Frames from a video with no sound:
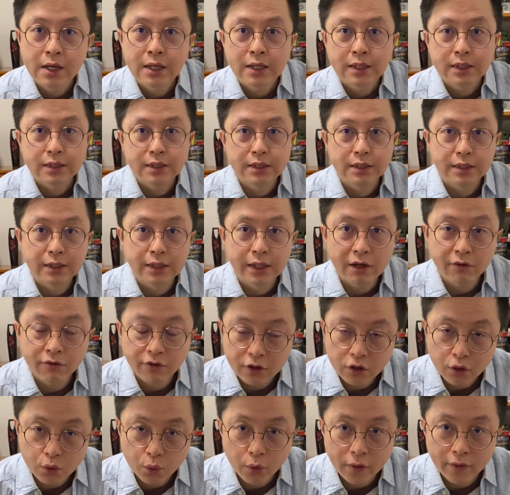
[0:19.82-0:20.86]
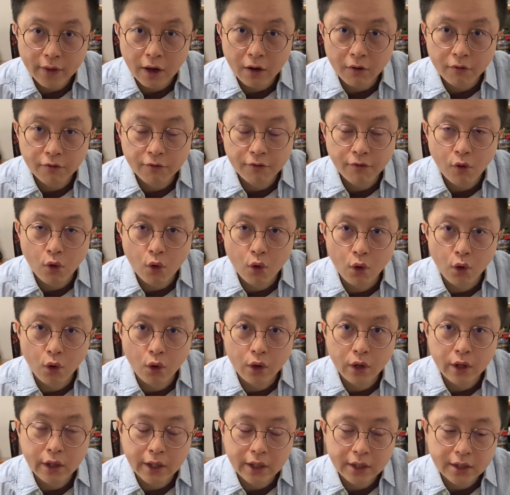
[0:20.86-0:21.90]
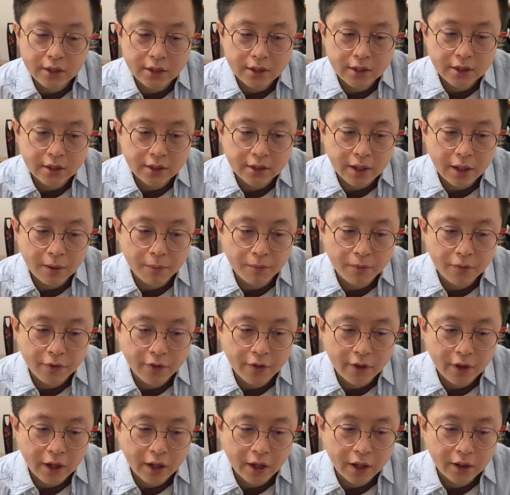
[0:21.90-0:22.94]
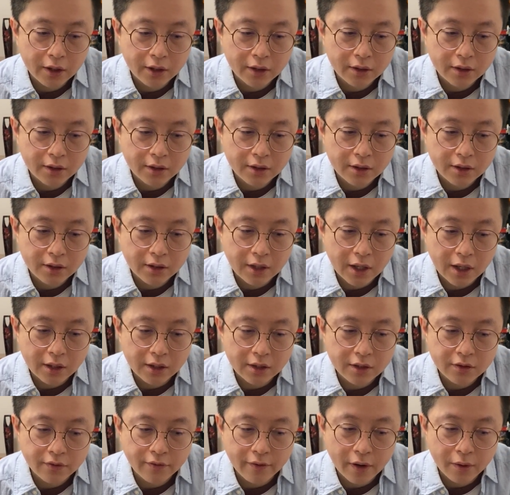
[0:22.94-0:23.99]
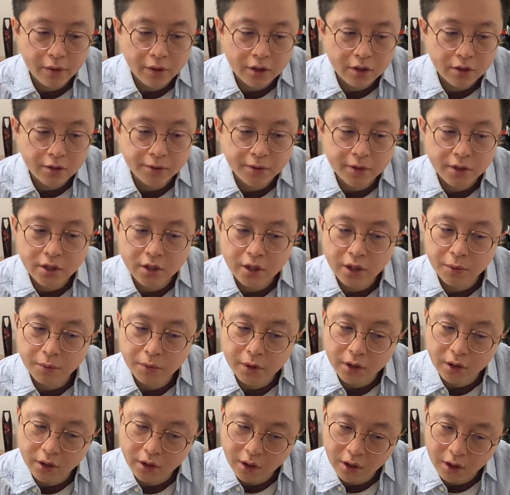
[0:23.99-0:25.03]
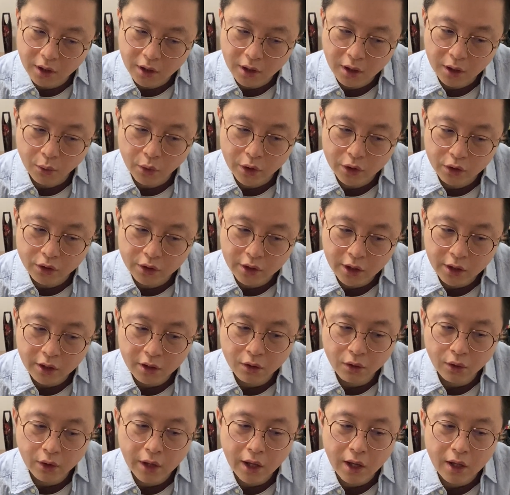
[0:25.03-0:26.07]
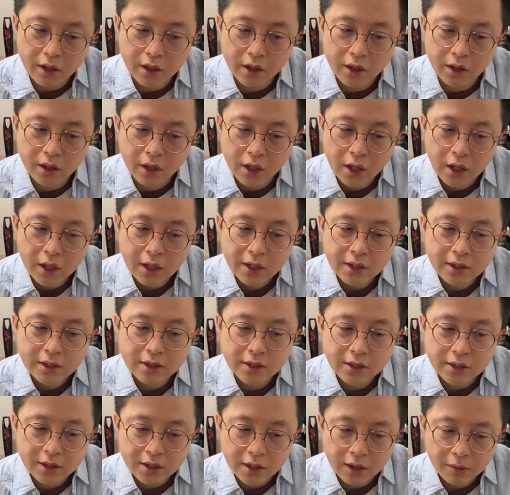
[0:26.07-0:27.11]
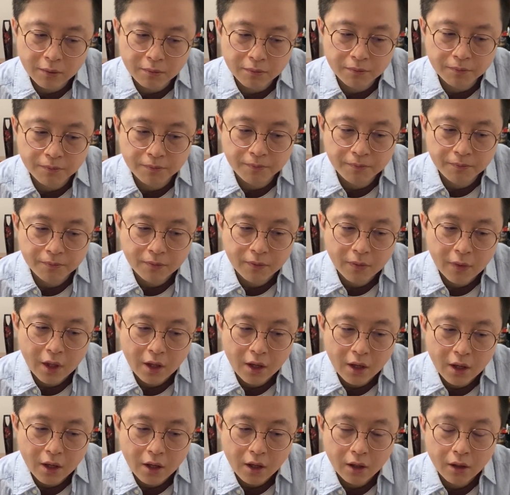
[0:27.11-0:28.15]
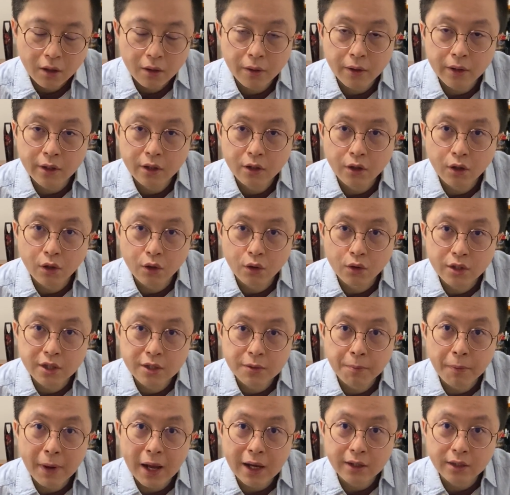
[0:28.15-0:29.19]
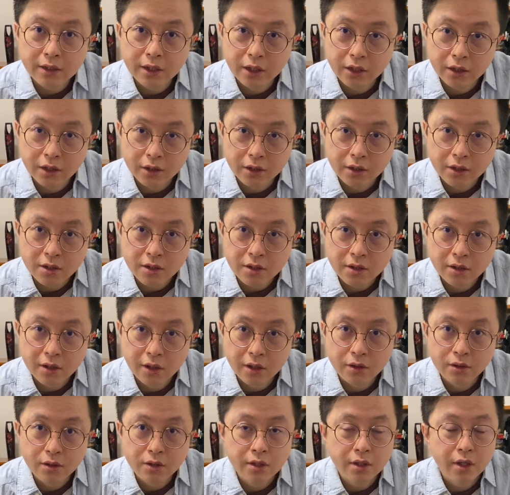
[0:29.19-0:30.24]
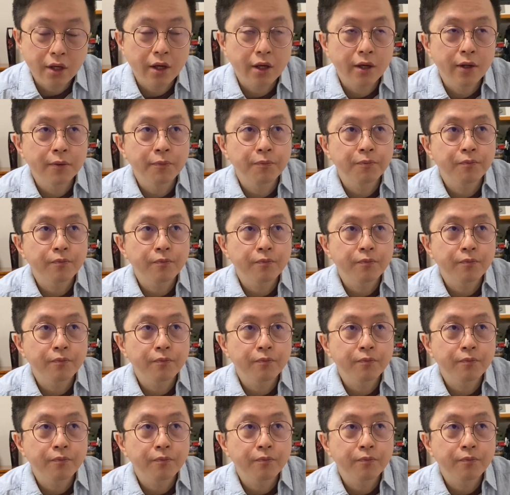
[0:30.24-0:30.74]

Never Two Without Four is something that is very interesting, but when you take a look at it, some critical spectators, they'll say,